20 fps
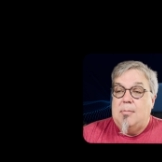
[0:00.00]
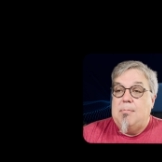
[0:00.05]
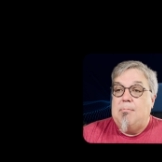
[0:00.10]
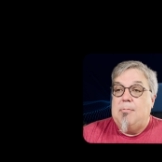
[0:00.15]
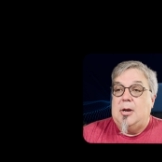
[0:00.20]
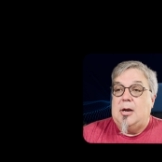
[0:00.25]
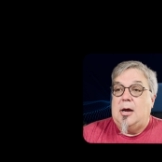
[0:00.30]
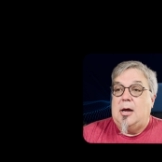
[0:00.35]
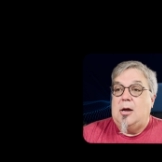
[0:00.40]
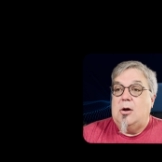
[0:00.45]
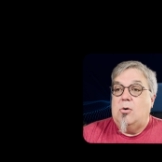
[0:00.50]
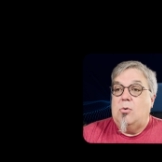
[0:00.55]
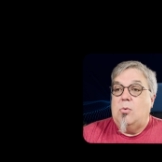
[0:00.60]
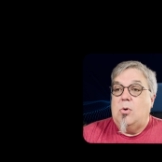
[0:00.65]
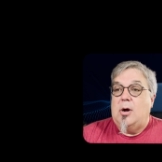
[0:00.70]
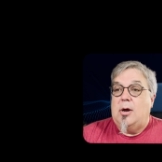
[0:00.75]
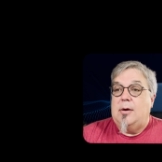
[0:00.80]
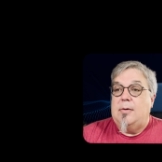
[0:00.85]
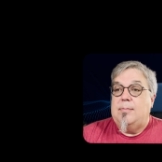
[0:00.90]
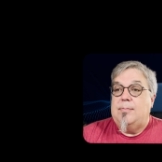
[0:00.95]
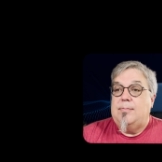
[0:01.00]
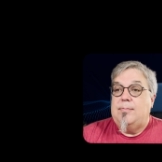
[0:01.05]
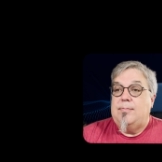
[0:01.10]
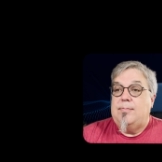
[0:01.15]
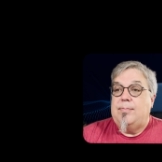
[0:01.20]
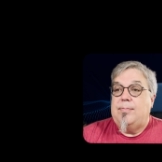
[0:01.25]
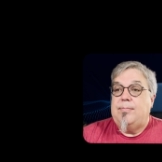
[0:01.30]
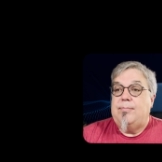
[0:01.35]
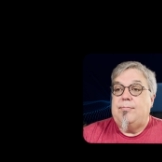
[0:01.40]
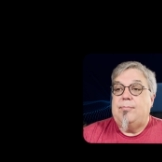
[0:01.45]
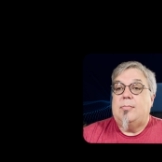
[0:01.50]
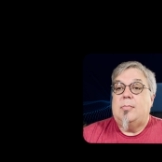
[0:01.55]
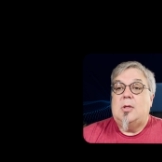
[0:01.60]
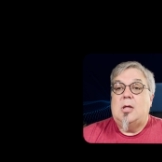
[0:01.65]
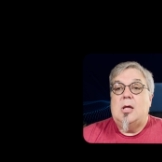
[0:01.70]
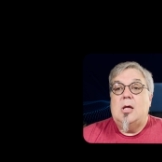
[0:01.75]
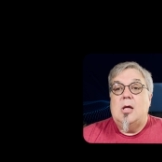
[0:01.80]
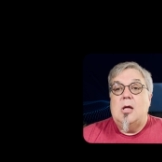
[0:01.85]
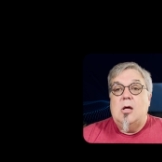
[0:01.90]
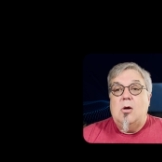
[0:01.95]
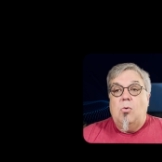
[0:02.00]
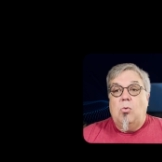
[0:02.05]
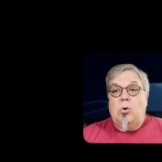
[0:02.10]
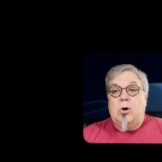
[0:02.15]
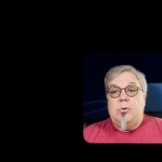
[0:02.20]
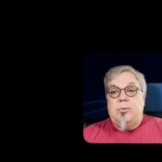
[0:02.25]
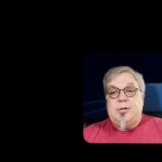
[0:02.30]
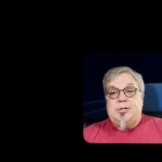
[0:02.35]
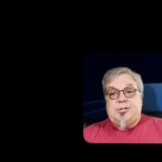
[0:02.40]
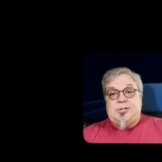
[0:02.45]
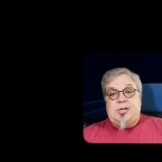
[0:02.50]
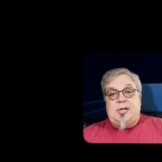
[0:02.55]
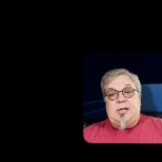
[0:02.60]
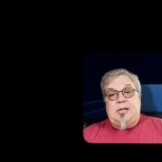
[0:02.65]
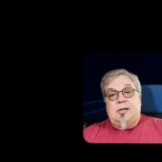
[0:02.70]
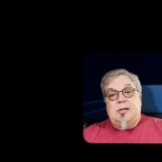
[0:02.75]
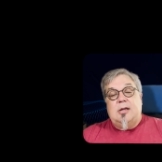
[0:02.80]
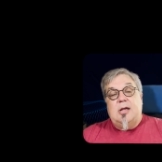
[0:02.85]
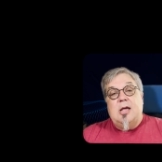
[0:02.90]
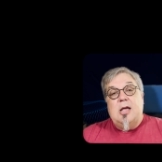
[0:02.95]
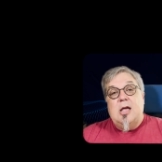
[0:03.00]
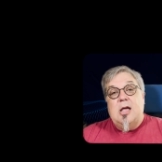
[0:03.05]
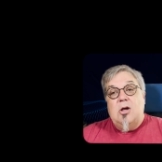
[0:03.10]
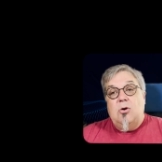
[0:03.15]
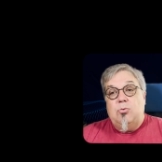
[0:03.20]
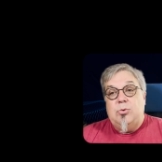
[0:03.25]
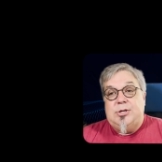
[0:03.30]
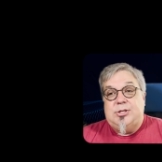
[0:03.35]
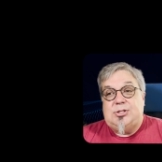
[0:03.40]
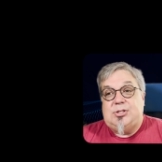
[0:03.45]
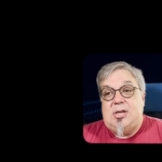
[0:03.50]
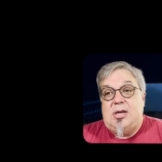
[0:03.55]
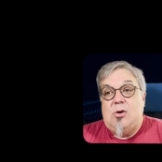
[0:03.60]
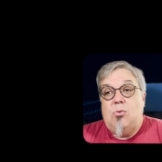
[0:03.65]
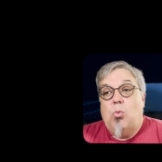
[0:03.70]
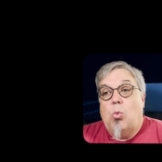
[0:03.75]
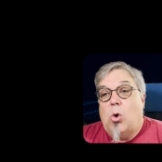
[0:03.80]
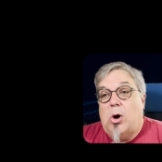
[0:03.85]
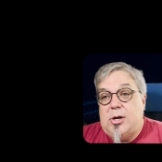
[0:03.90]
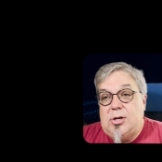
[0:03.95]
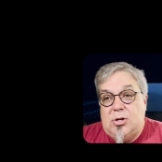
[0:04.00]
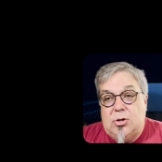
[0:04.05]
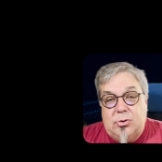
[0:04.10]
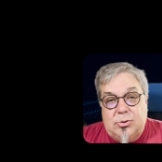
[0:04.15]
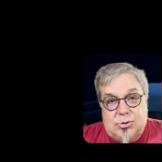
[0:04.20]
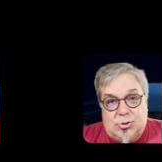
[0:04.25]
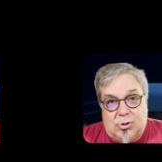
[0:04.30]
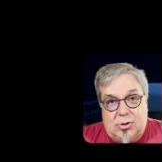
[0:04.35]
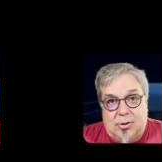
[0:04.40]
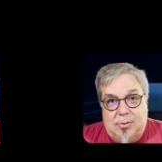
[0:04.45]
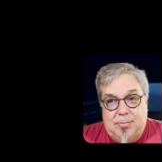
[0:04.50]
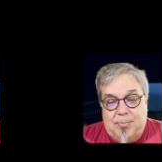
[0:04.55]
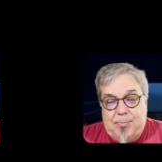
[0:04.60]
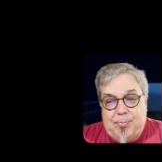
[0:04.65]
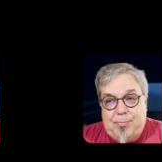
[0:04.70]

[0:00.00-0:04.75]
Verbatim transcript: MinIO1. What do we see? We see one user.